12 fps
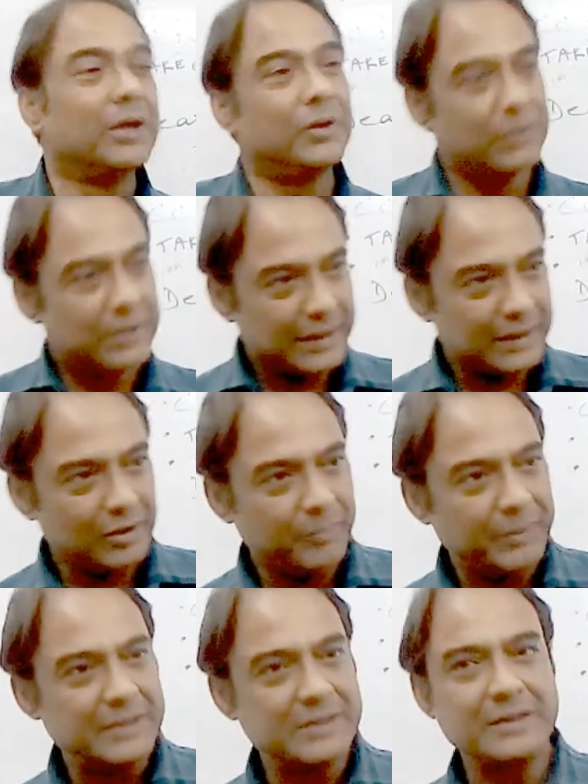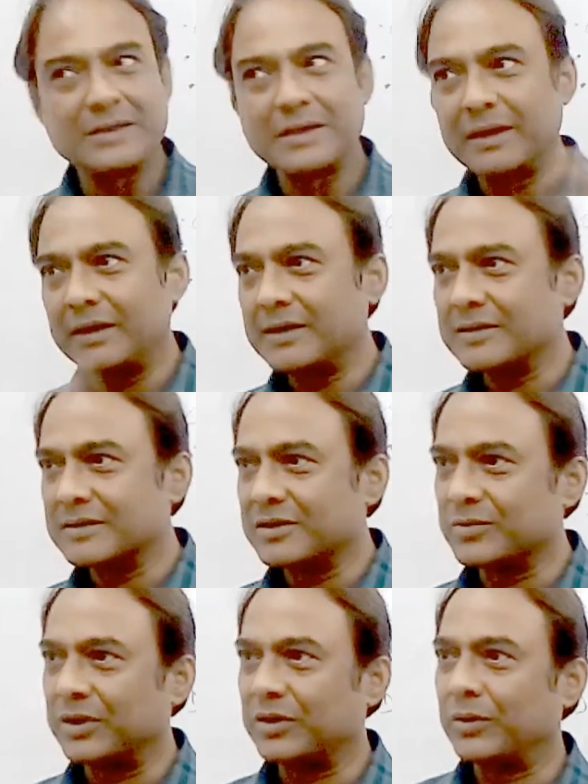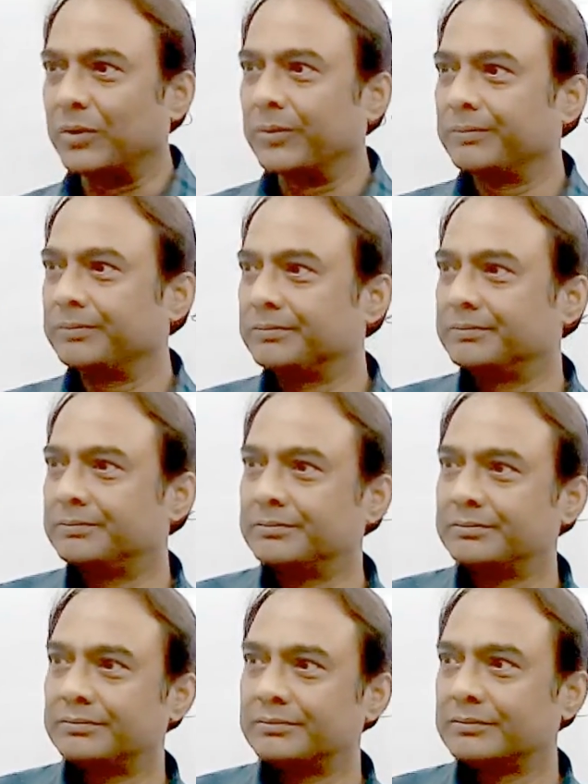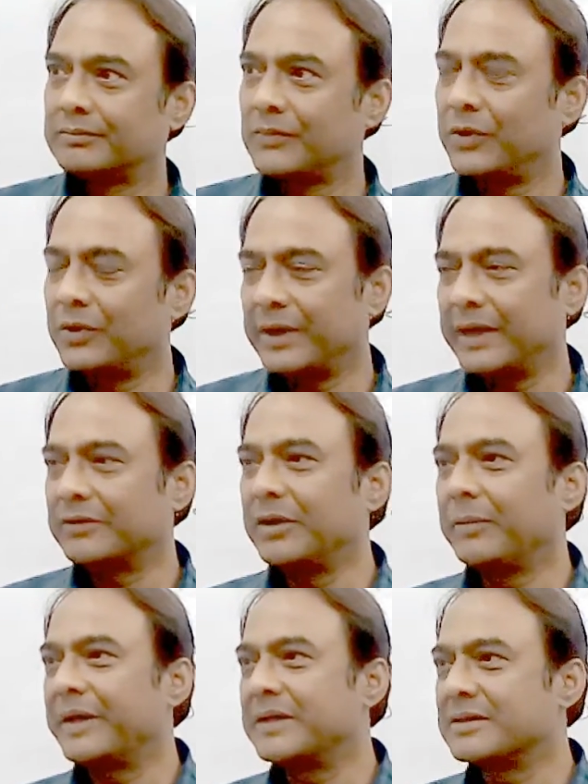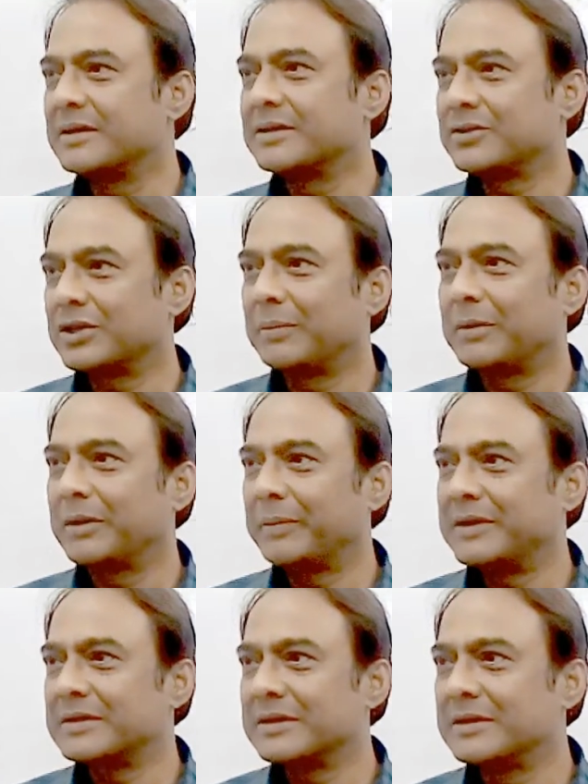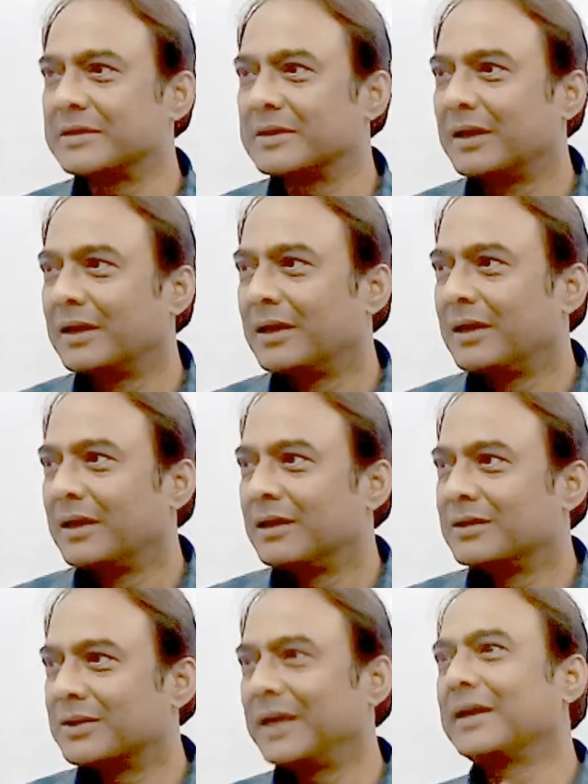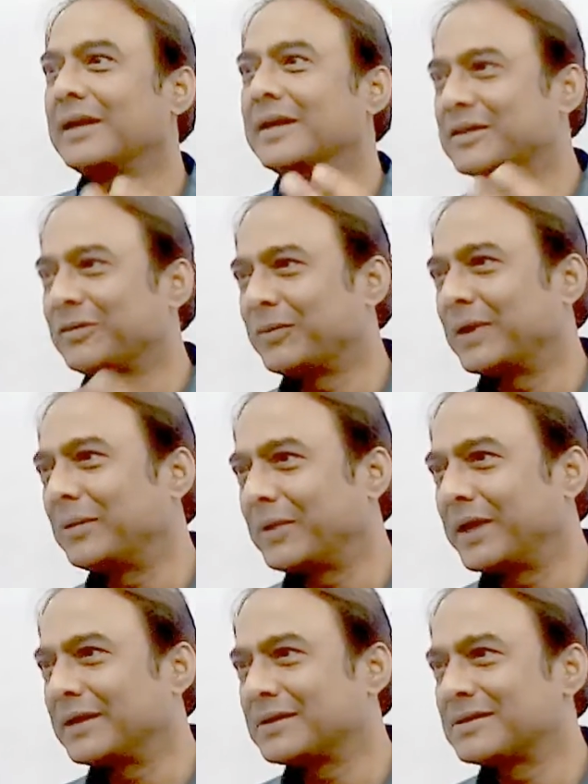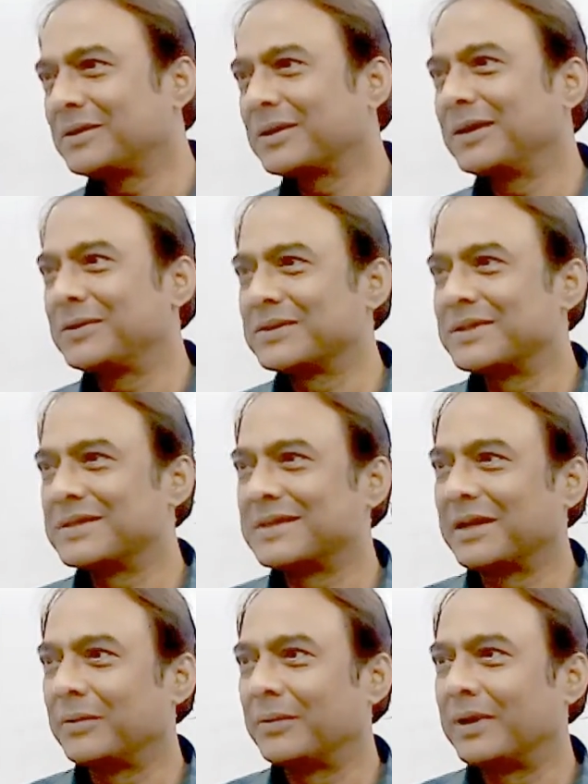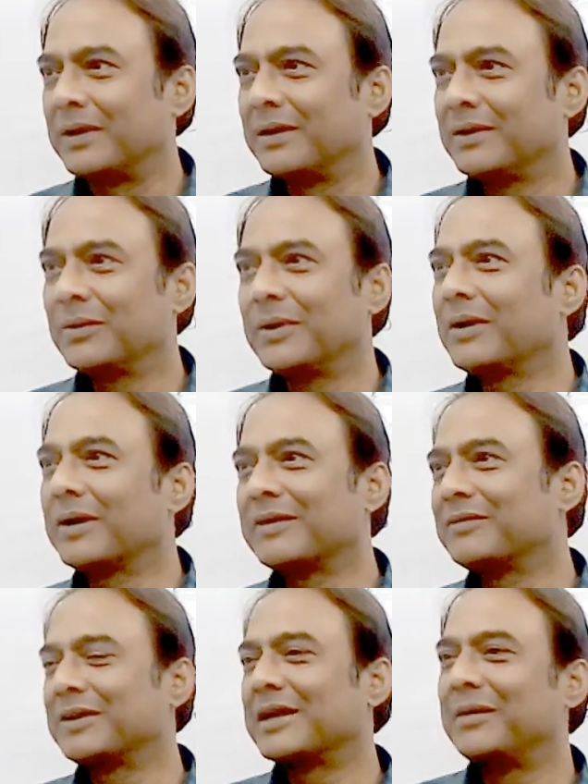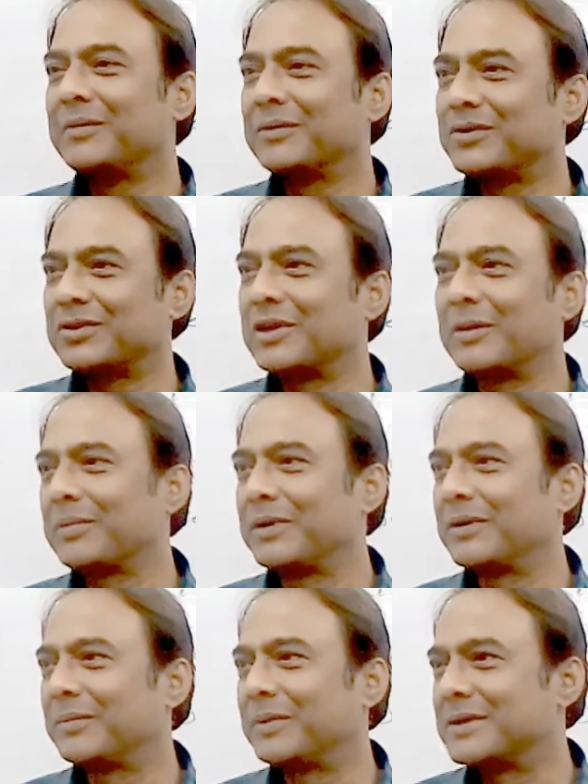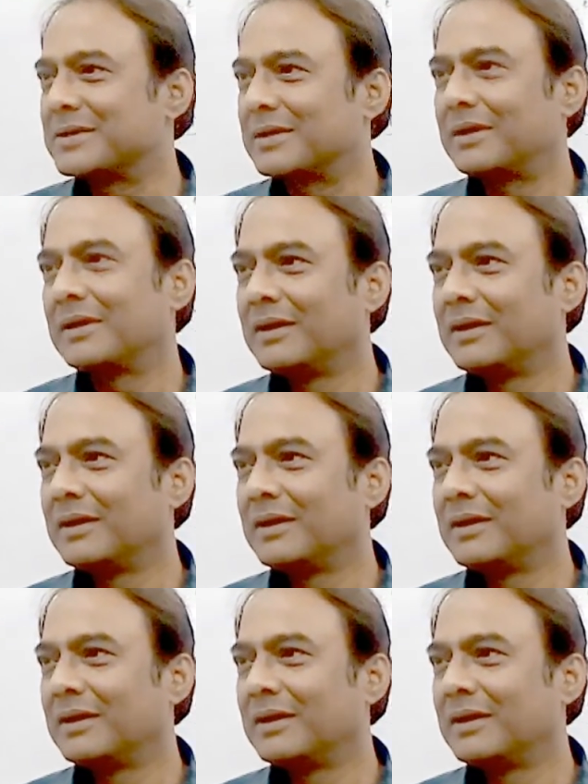You take your pencils and erasers with you. You take 3 pencils, sharpened pencils. So in case if one breaks, you can use the second one. You will not have the time to sharpen your pencil.